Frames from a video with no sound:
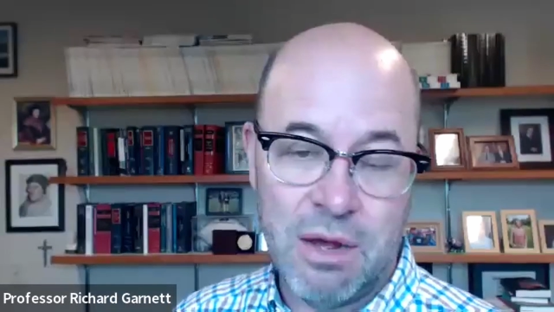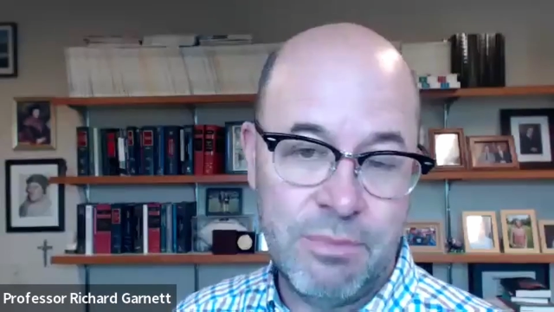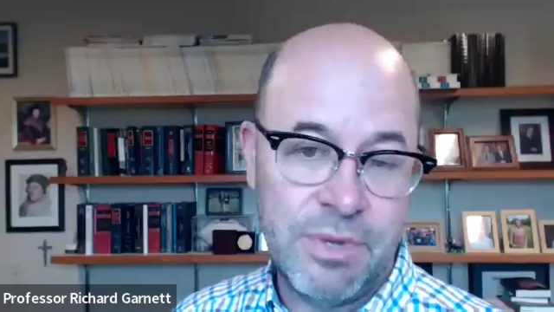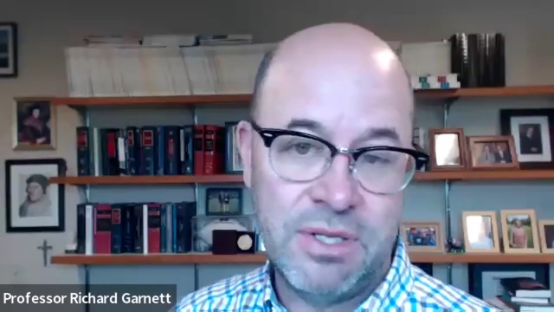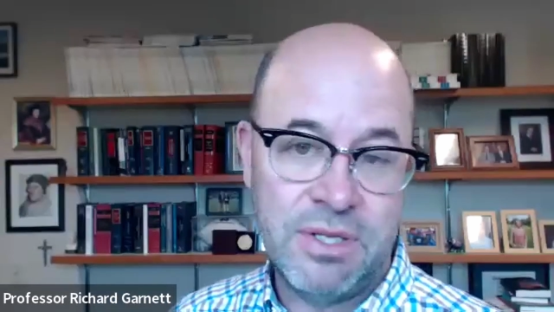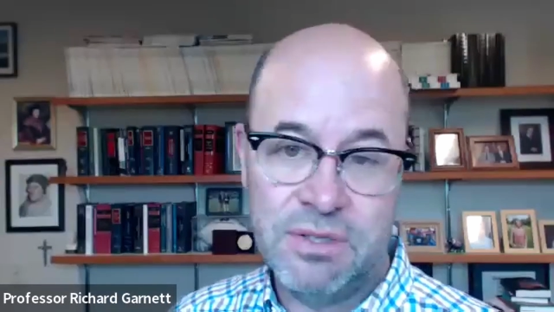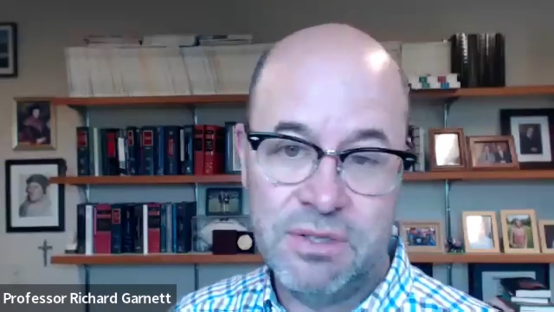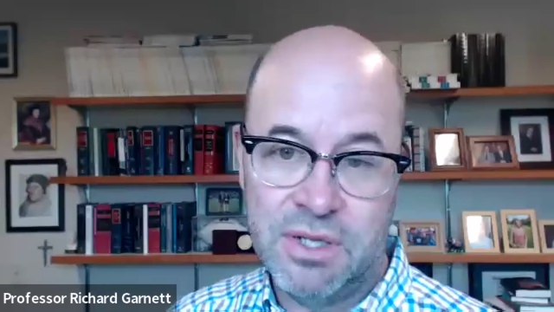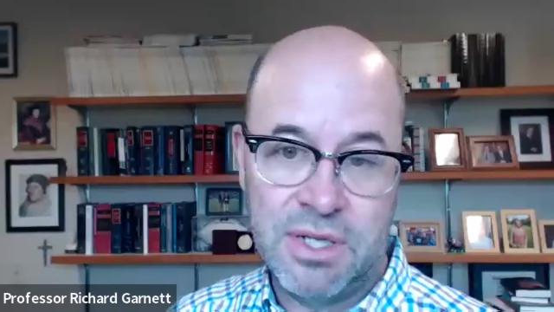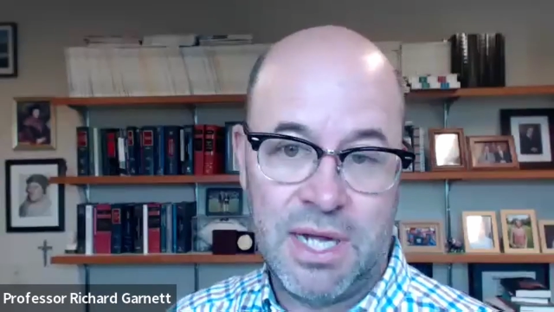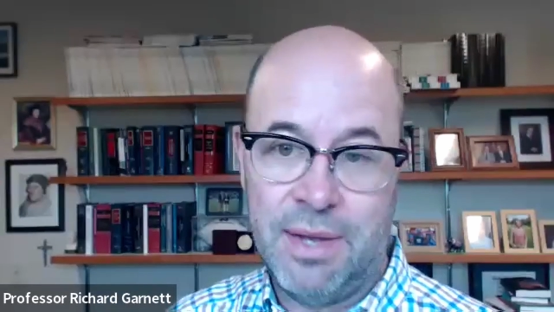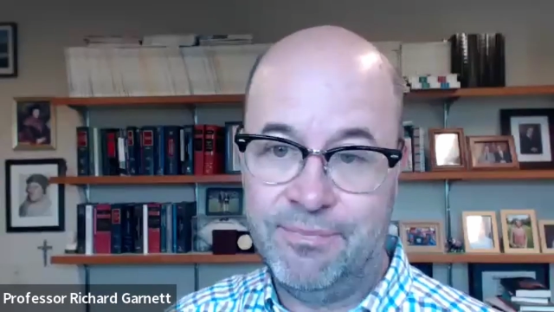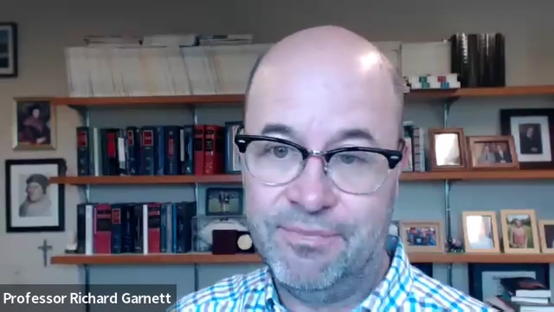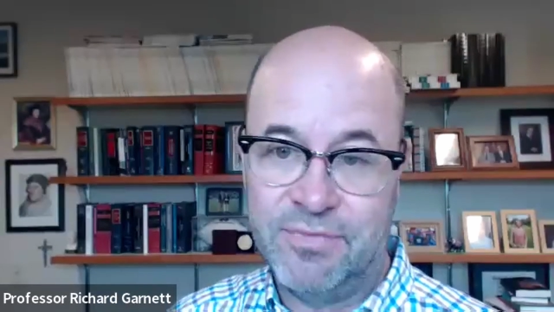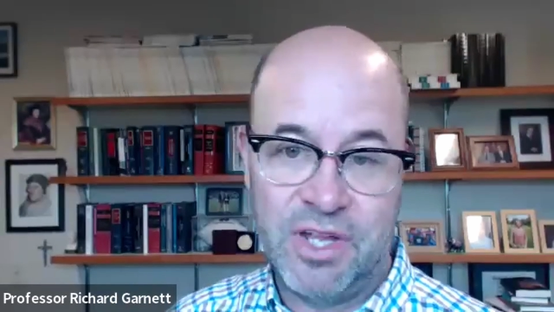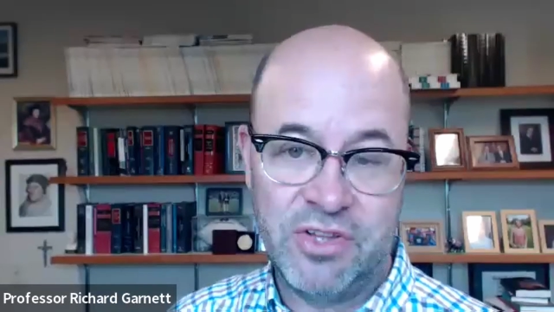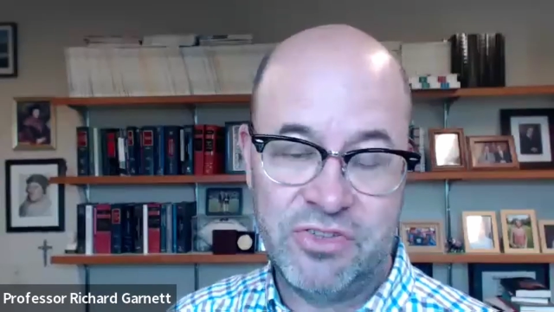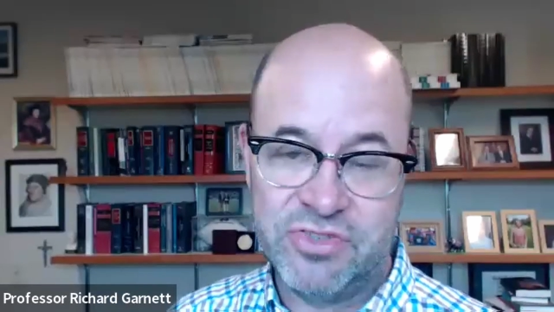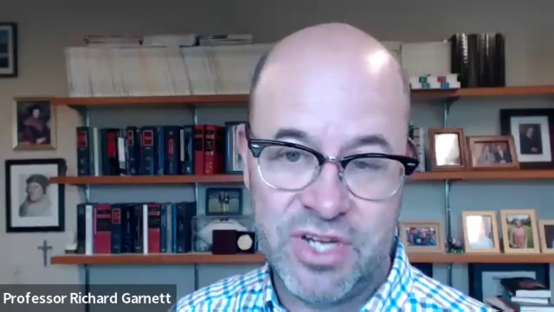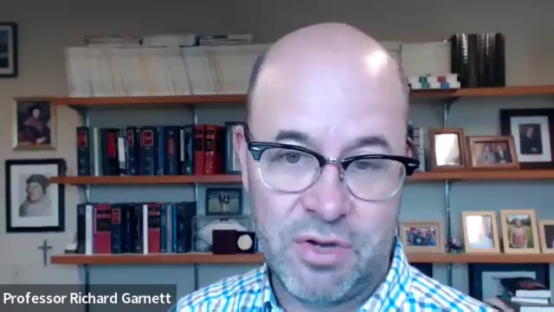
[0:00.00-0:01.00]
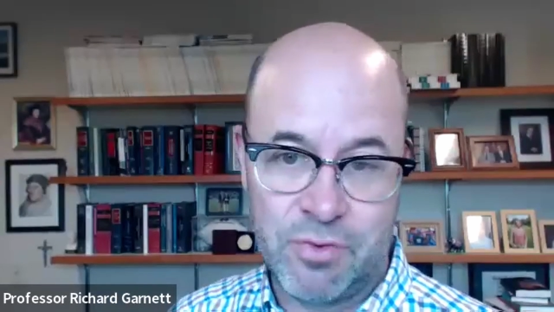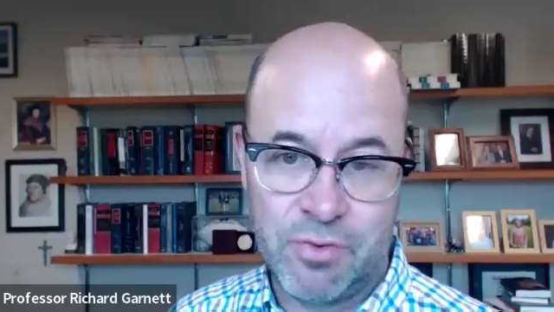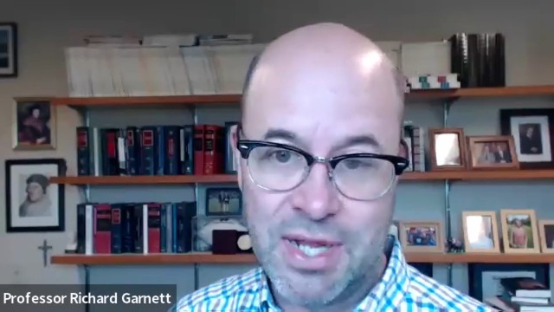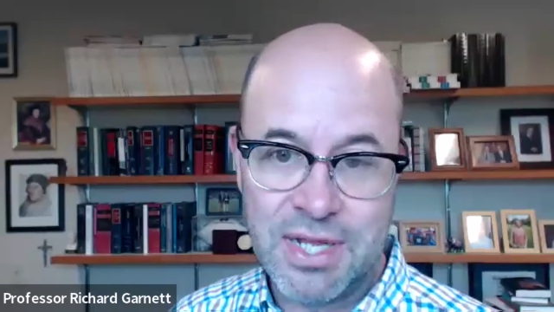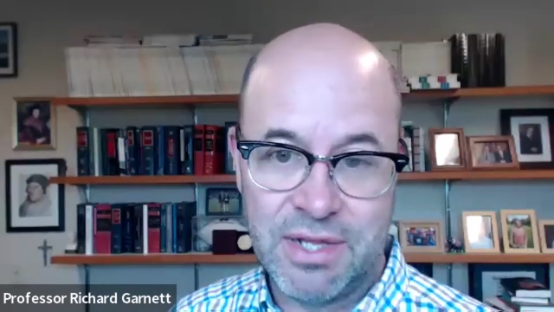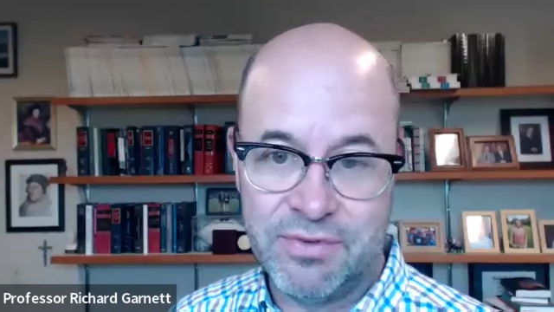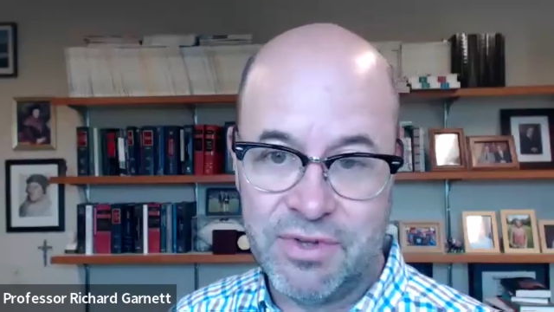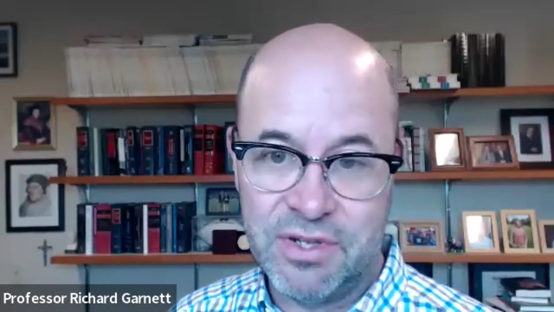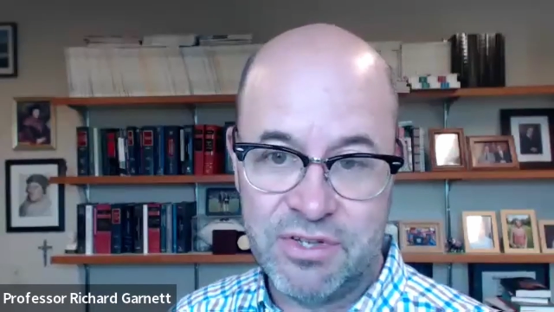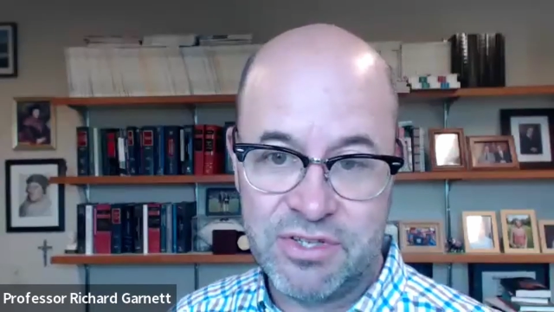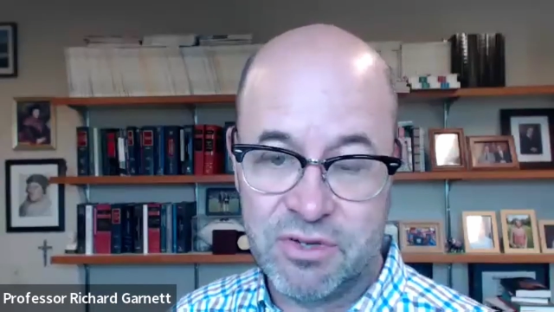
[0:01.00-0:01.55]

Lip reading: but it's irrelevant.